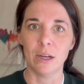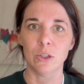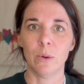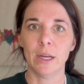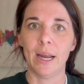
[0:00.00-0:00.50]

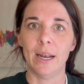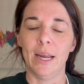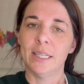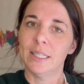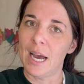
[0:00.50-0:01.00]
So again,
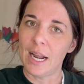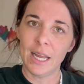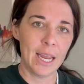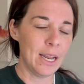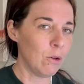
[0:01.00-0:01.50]
it's not a
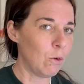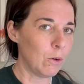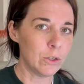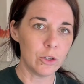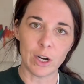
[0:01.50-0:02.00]
hit and
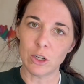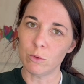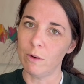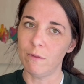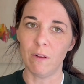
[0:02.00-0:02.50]
hold stretch.
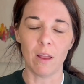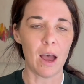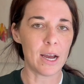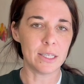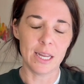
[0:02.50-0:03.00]
We're
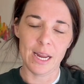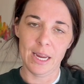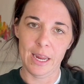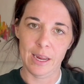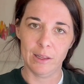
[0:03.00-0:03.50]
flossing
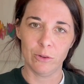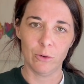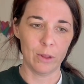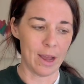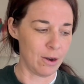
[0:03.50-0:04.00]
in
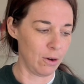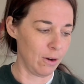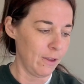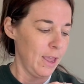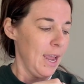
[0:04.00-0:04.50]
through that nerve
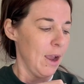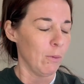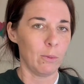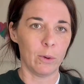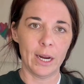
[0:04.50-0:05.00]
and
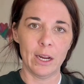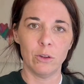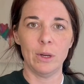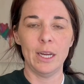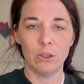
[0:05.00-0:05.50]
we're working
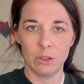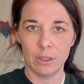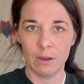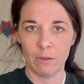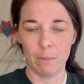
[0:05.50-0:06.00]
through each of the
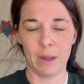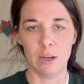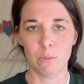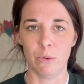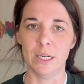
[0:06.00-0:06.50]
different
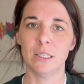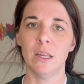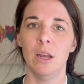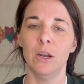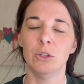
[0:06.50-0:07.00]
pinch points.
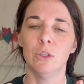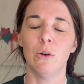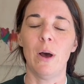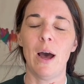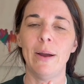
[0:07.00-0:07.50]

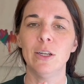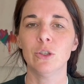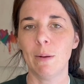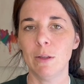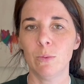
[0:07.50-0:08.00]
So how I
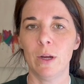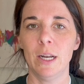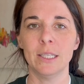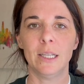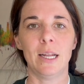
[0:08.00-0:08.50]
describe this one
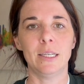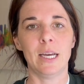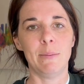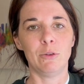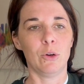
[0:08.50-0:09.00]
is a lot of
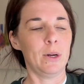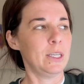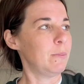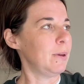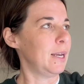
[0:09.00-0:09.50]
times you're going
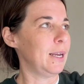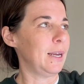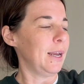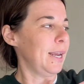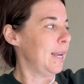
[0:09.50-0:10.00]
to
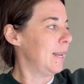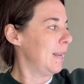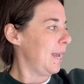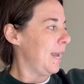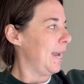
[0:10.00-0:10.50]
be in
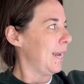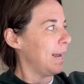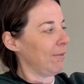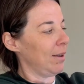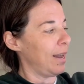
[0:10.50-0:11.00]
a kind
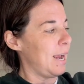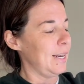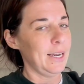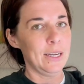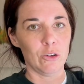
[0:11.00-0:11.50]
of a
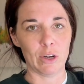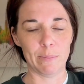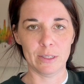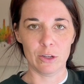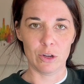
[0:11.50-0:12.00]
90-degree
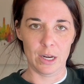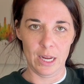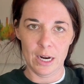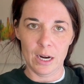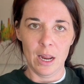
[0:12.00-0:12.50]
position
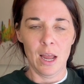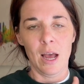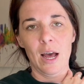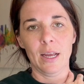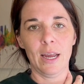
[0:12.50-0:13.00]
here.
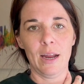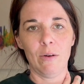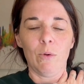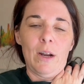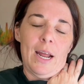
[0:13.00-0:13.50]
Again,
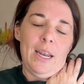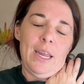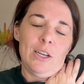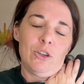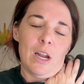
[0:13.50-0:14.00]
we're not
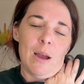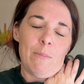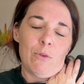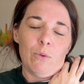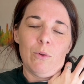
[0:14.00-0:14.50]
hitched up
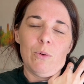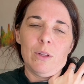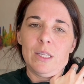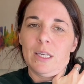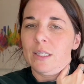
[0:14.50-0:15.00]
through
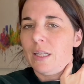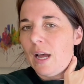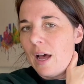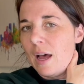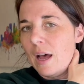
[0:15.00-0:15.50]
this
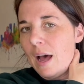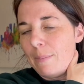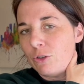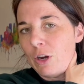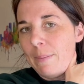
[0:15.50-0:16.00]

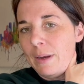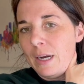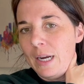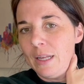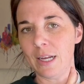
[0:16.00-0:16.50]
upper trap
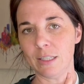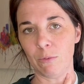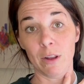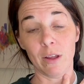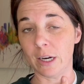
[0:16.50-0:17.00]
area. That's
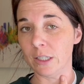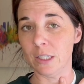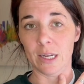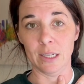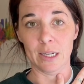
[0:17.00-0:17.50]
one of the hardest
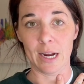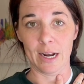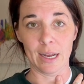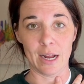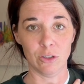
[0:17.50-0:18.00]
things to kind
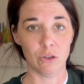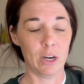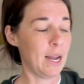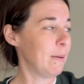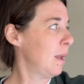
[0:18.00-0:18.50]
of
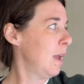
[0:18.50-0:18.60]
concentrate on.